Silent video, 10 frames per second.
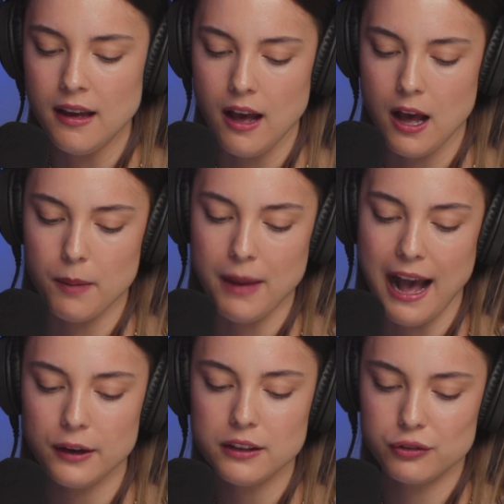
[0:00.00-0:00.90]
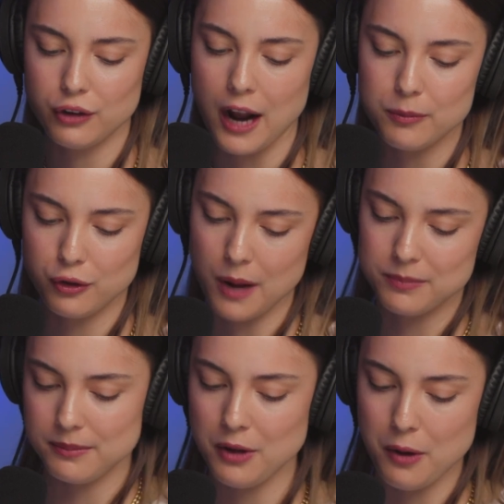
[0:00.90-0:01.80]
How you described
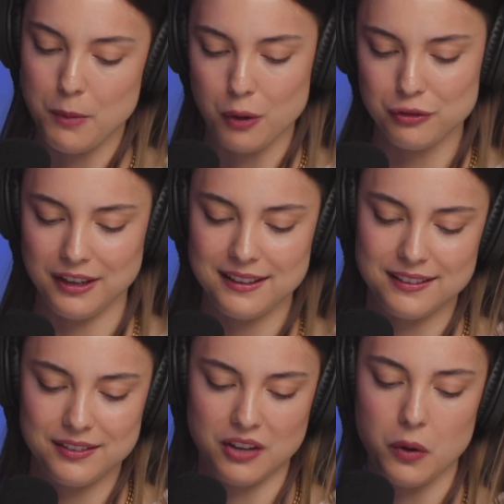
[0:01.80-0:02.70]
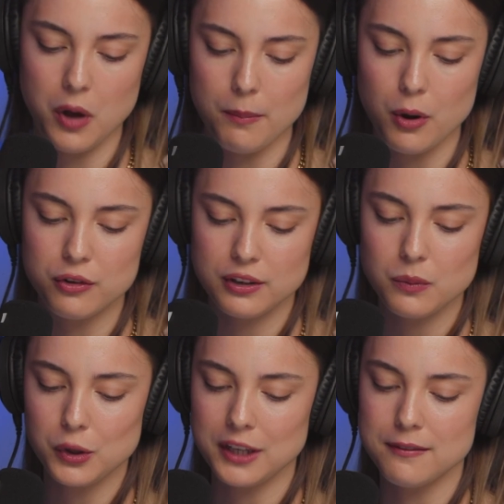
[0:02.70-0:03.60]
corrupted emotion. So
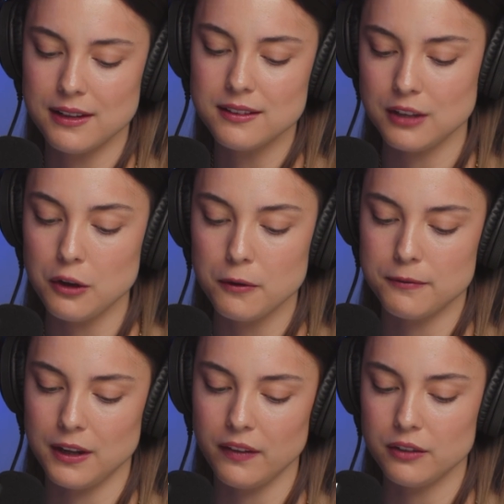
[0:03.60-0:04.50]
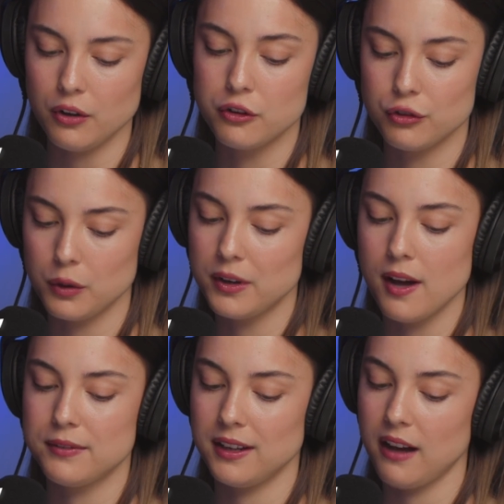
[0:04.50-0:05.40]
emotion will convince you feelings are true
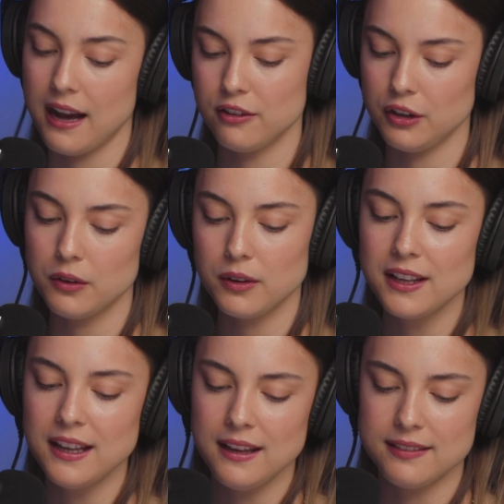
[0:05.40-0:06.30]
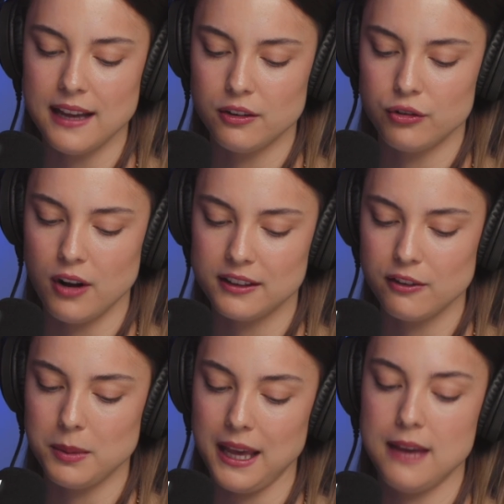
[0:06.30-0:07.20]
enough to guide you, that
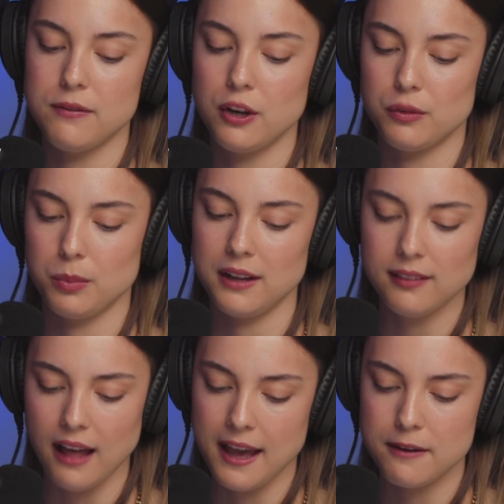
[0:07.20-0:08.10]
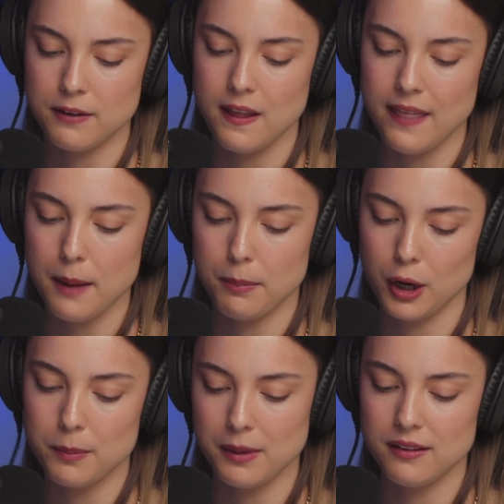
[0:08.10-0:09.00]
destructive behaviors bring life, and that
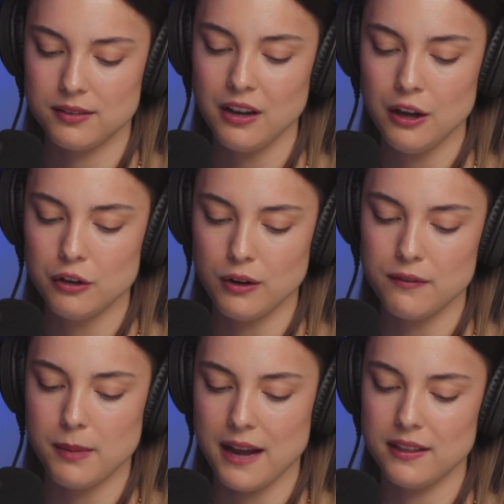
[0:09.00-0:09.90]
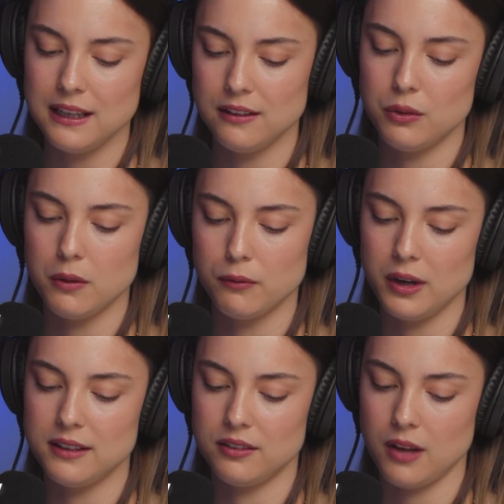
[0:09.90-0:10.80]
purpose, driven by the need to
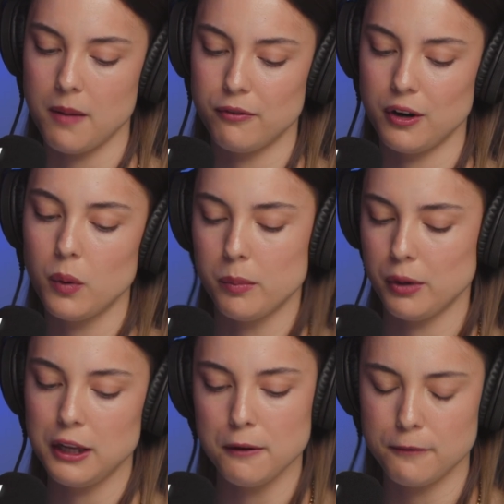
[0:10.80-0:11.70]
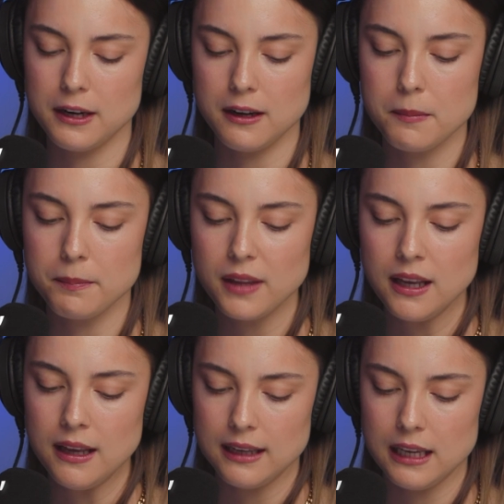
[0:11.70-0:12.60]
avoid discomfort, will bring you freedom.
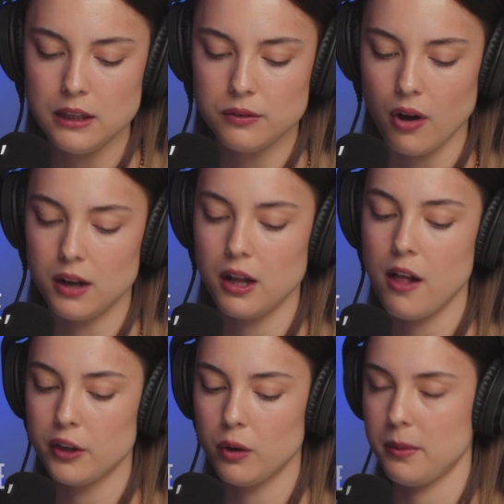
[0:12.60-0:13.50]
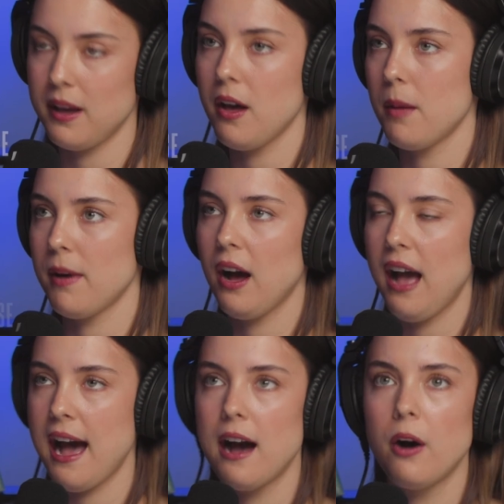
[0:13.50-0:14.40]
Can you talk a little bit
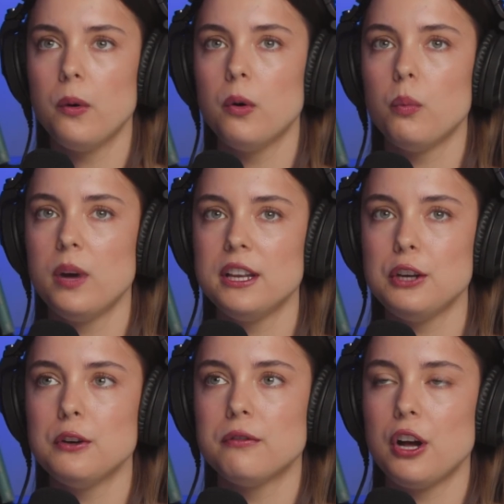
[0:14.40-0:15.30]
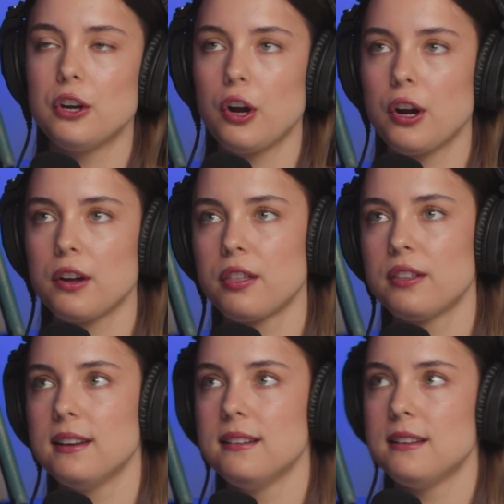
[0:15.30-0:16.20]
about how, when you've
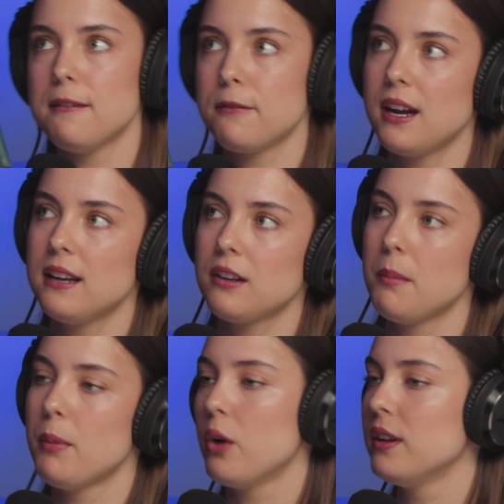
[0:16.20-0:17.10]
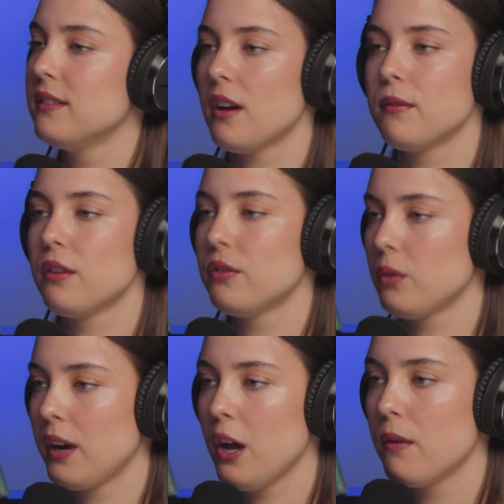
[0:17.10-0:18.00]
unearthed different components of your
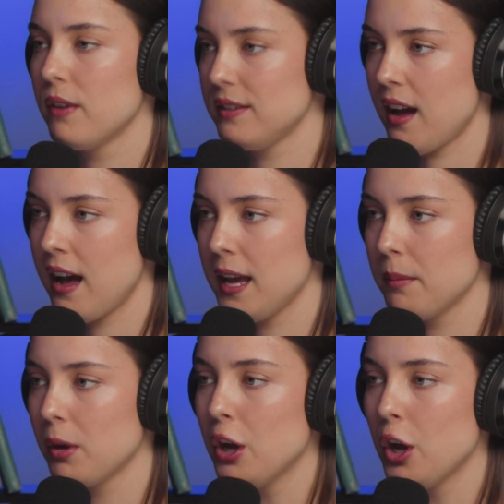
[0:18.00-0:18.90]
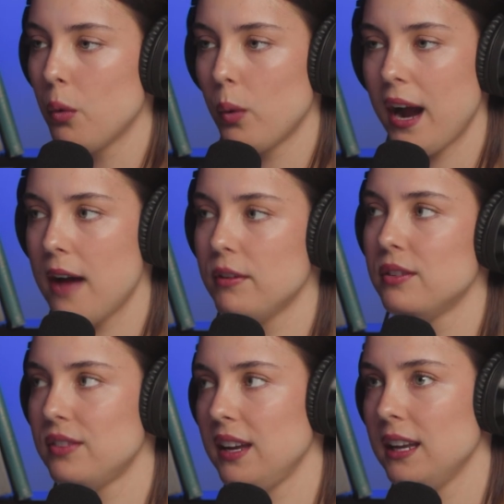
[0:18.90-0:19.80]
story over time, where have
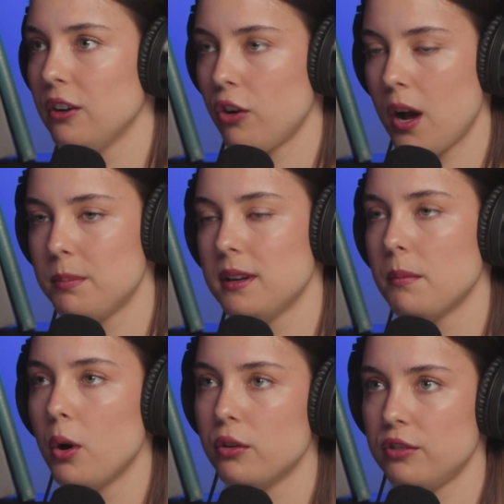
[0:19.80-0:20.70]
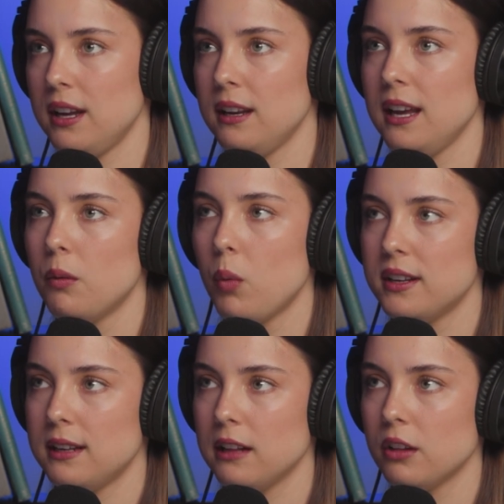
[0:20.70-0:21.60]
you seen corrupted emotion, and
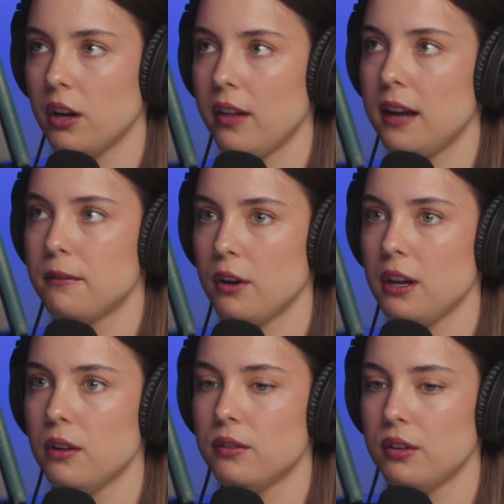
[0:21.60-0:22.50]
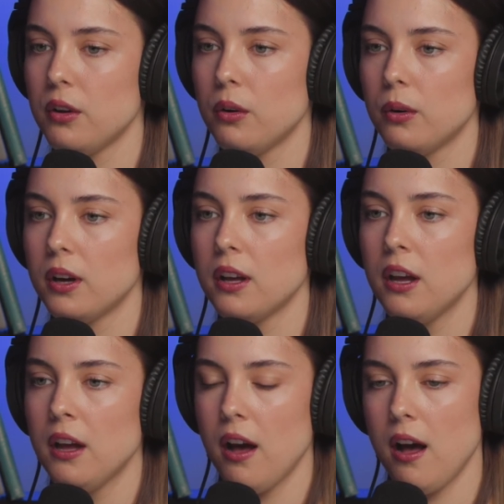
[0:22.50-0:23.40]
what did it look like for you to
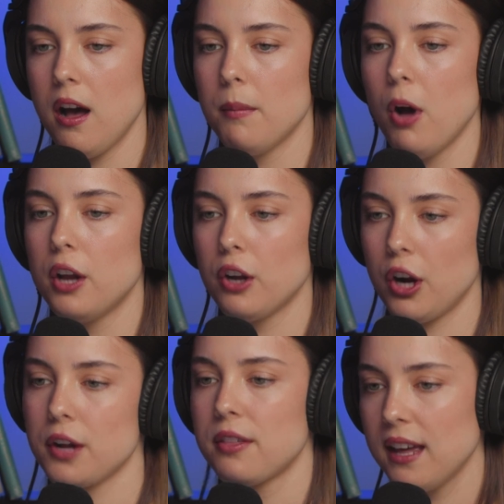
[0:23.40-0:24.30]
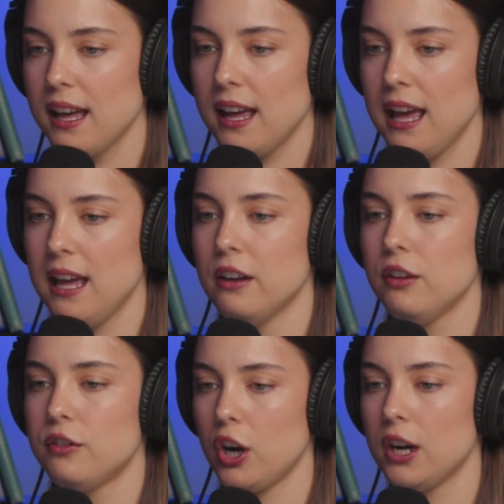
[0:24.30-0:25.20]
unearth it
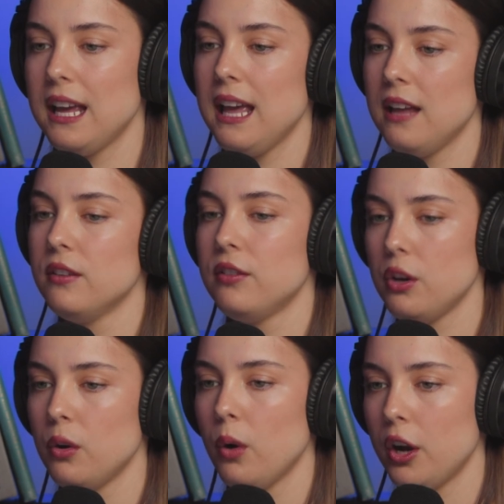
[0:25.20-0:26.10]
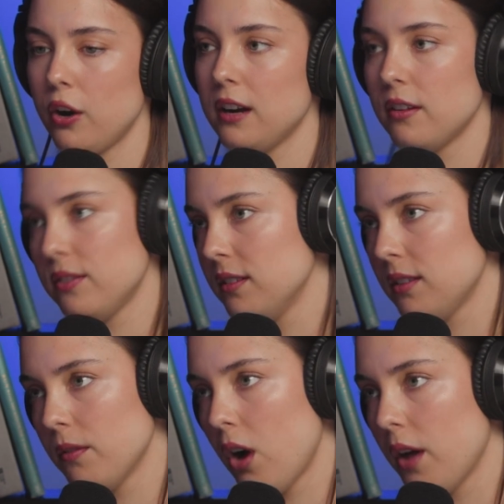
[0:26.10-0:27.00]
and turn it into a greater
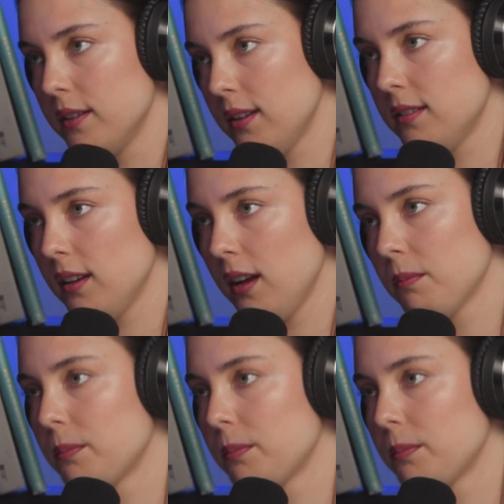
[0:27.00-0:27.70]
sense of authenticity?